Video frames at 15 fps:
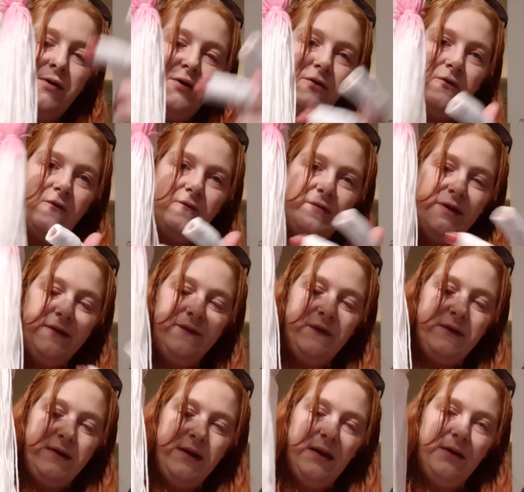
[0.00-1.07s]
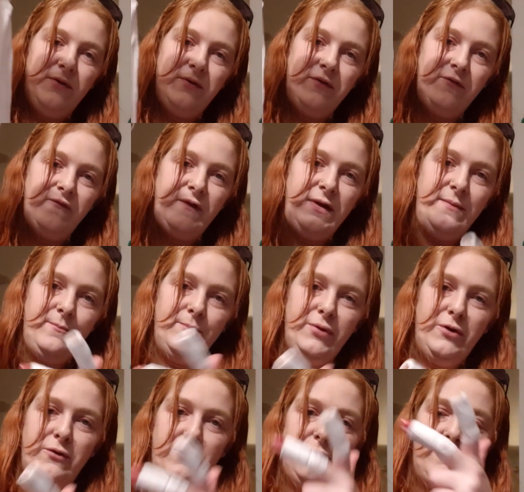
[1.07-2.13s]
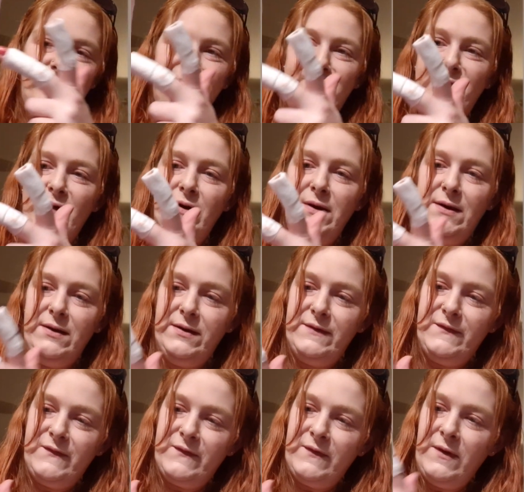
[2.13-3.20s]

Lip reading: and orange and yellow and green, blue and violet,